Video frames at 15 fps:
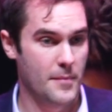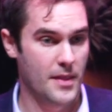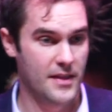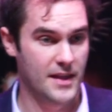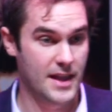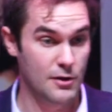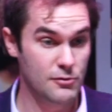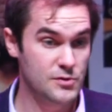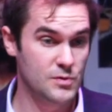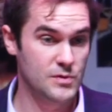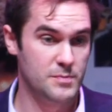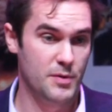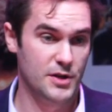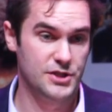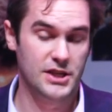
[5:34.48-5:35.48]
the
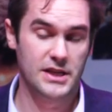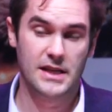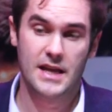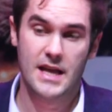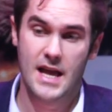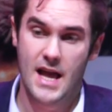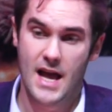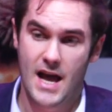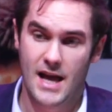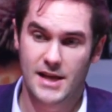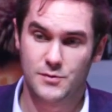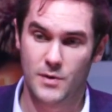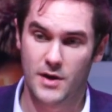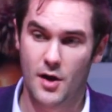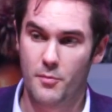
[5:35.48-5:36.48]
council's budget
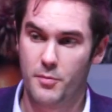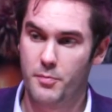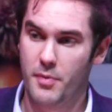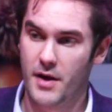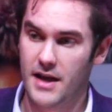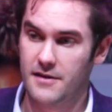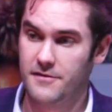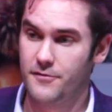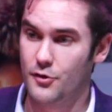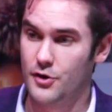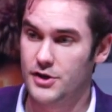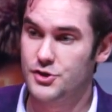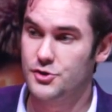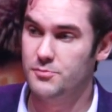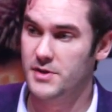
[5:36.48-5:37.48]
has went up by
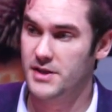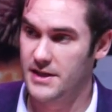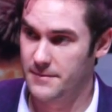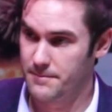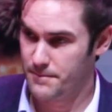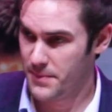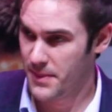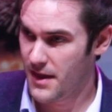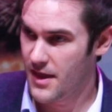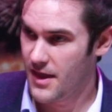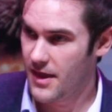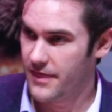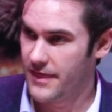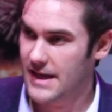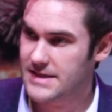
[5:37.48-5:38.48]
42 million.
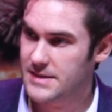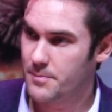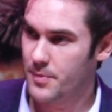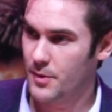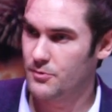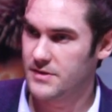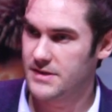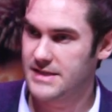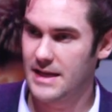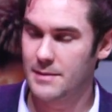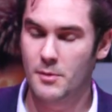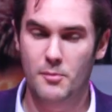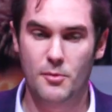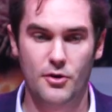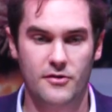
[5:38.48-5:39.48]
That's about the
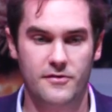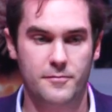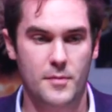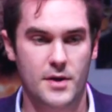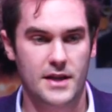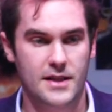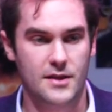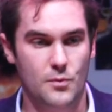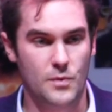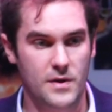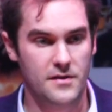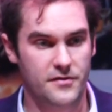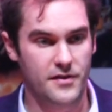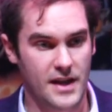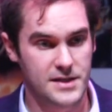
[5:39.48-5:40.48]
same amount of money that
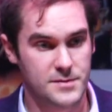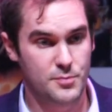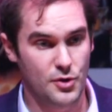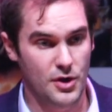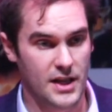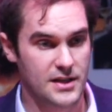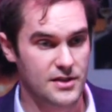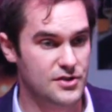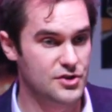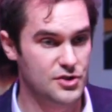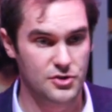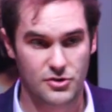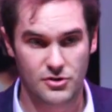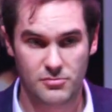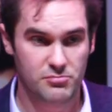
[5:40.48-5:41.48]
we've had to put
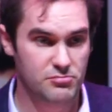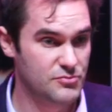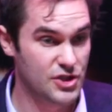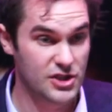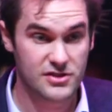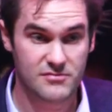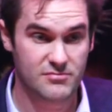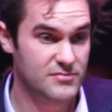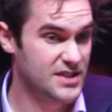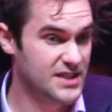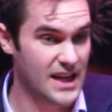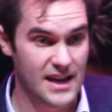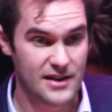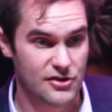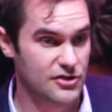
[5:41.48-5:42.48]
into just
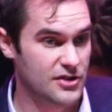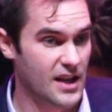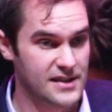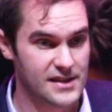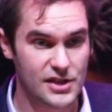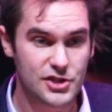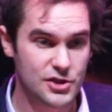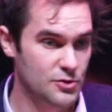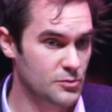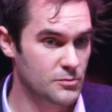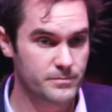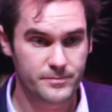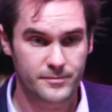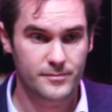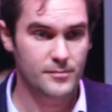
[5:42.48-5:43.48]
standard
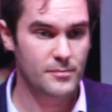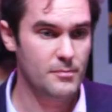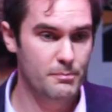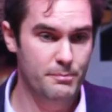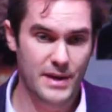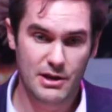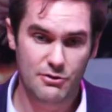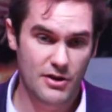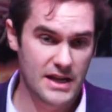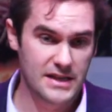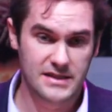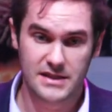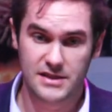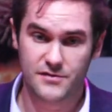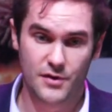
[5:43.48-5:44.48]
additional pay
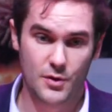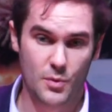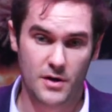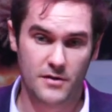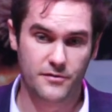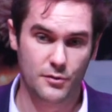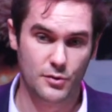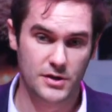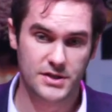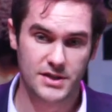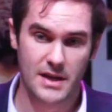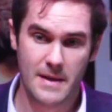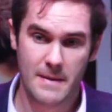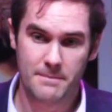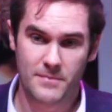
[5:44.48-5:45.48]
rises for the workforce
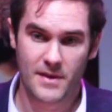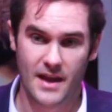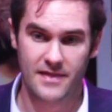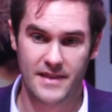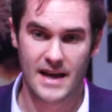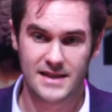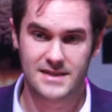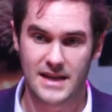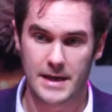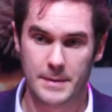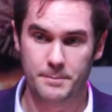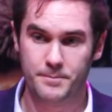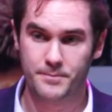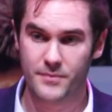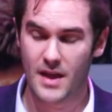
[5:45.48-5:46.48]
in that
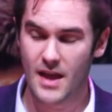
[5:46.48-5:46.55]
time.